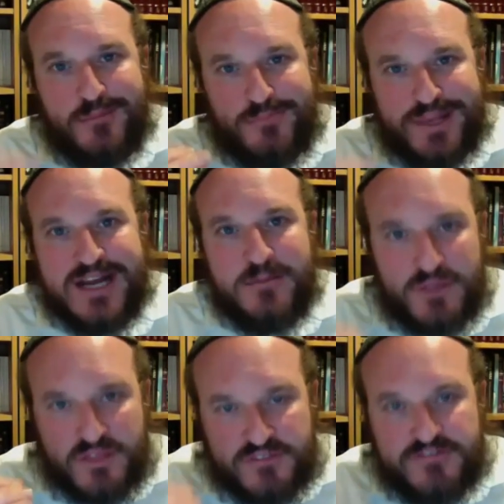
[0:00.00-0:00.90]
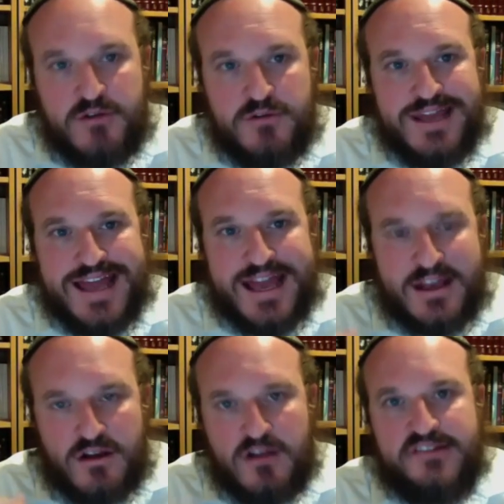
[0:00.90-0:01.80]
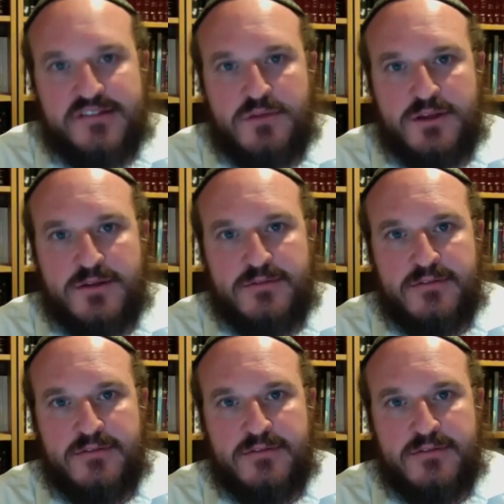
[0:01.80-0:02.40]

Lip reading: Pick up the phone and call someone.